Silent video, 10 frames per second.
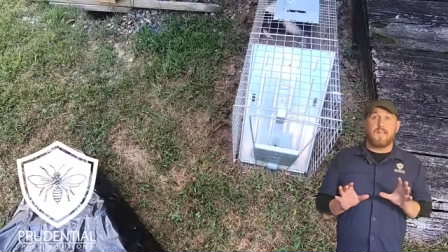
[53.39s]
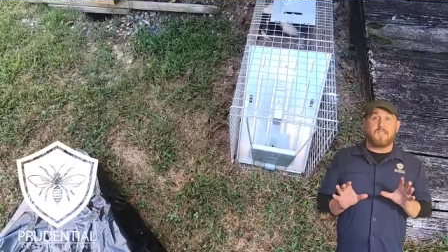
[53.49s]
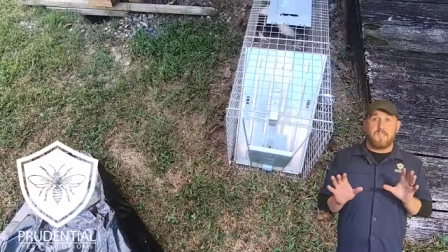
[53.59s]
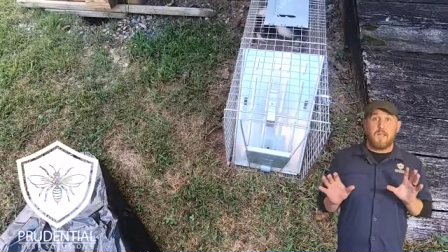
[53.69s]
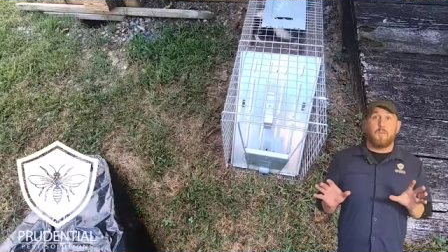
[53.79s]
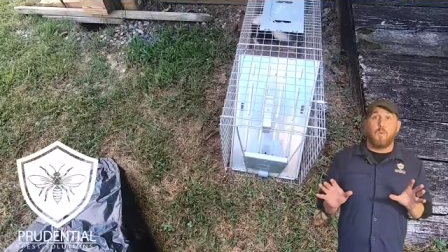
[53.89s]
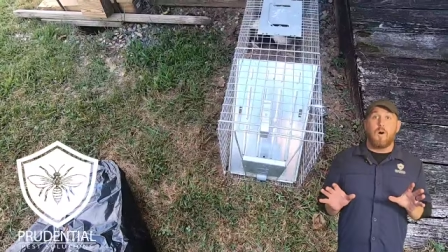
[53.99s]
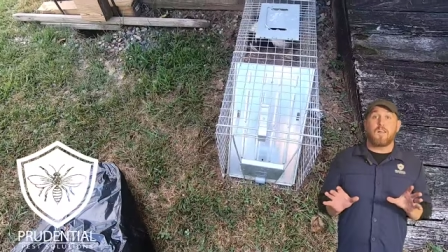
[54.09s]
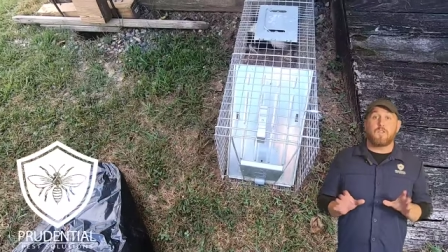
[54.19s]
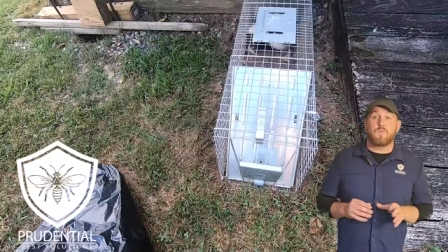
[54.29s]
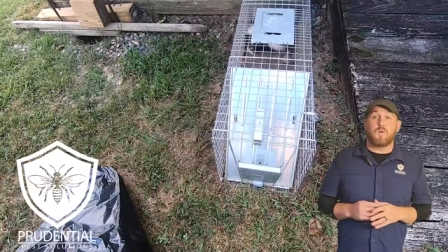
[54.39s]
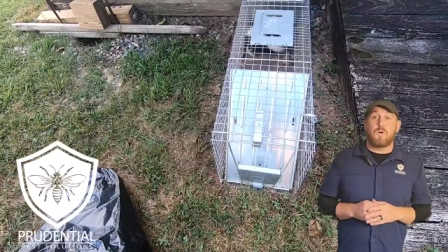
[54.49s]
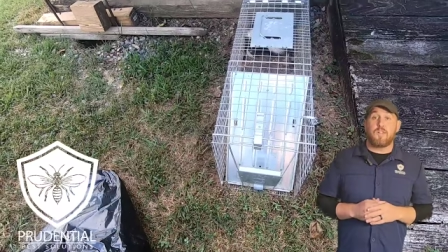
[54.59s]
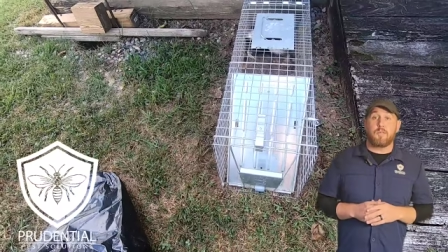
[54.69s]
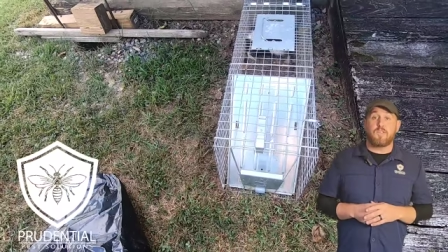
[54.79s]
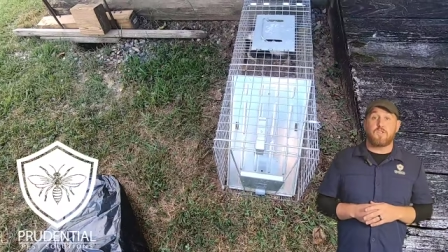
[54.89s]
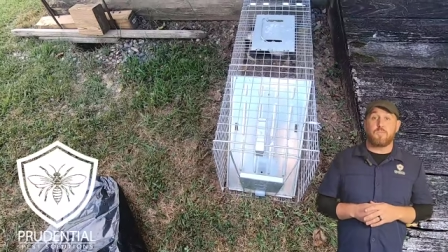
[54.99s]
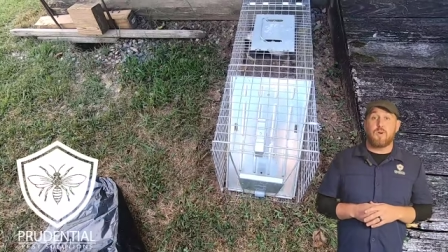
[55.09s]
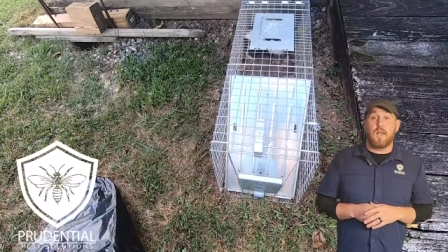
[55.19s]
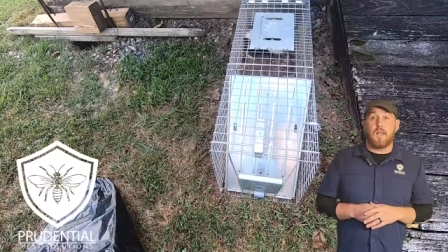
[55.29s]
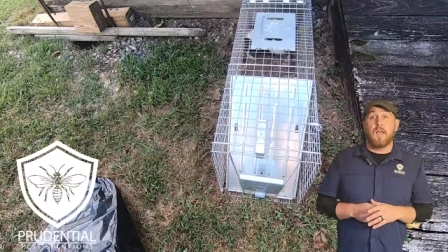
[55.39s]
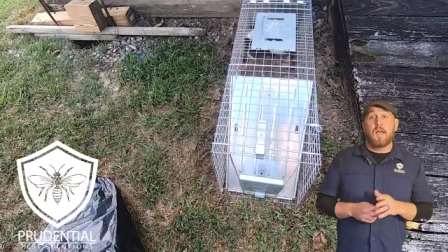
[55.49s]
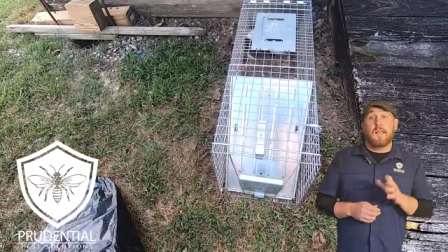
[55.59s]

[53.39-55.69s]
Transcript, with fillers: That's step one because we don't want them to spray.